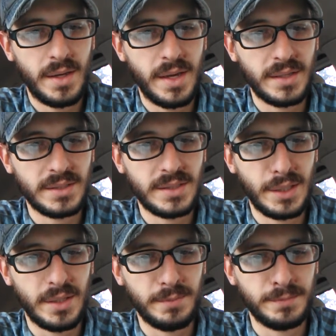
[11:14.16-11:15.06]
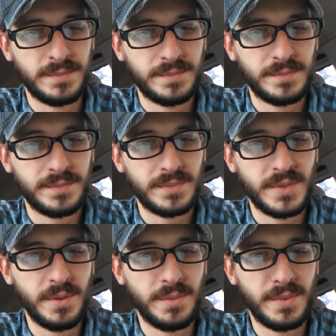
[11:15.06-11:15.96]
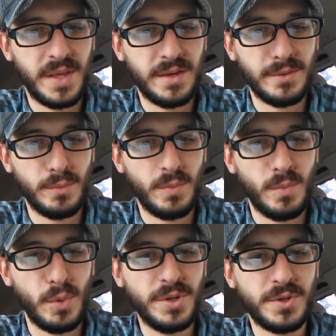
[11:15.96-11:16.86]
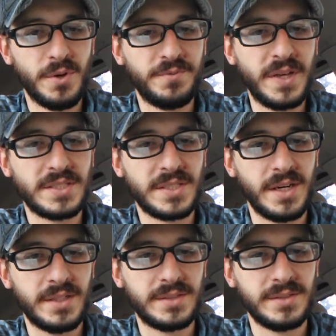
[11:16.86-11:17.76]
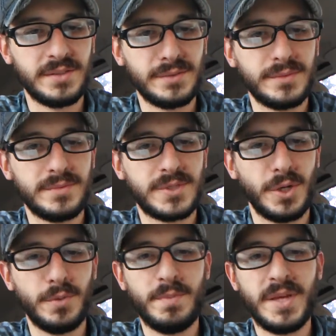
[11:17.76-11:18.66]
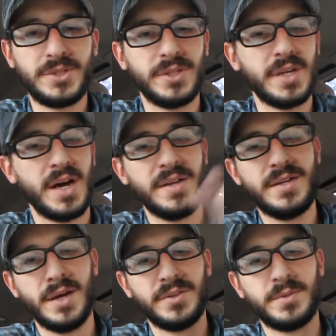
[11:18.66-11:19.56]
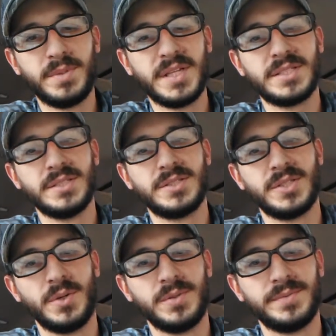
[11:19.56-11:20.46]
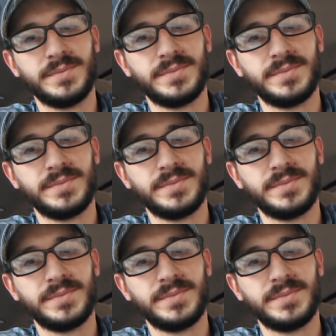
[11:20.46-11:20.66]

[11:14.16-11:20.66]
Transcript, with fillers: And um, the, then when you go face God, don't mention another blessed soul.